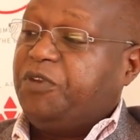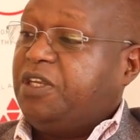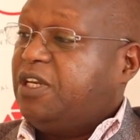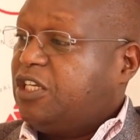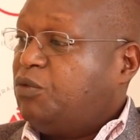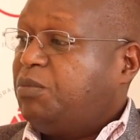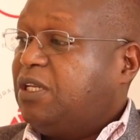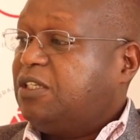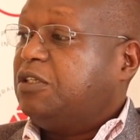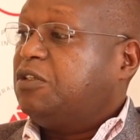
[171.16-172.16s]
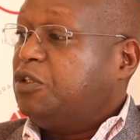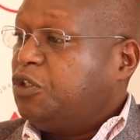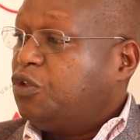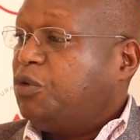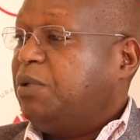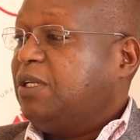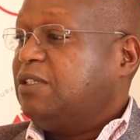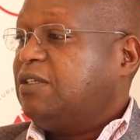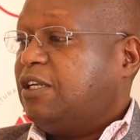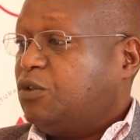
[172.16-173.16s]
industrial buildings, institutional
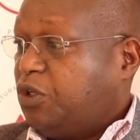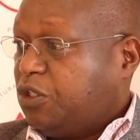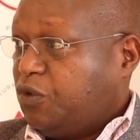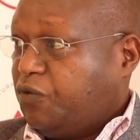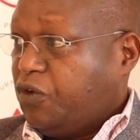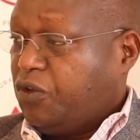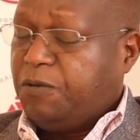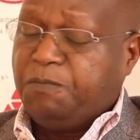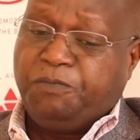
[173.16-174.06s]
buildings, and so on and so forth.